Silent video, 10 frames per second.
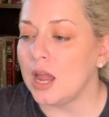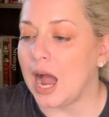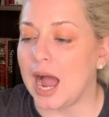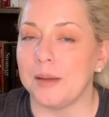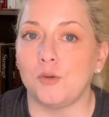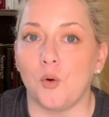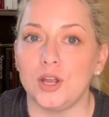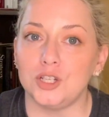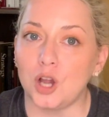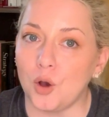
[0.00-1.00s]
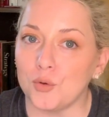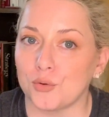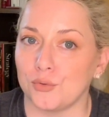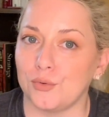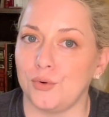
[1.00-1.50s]
I'm going to go
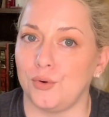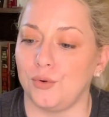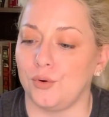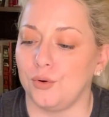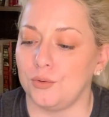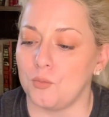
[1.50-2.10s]
through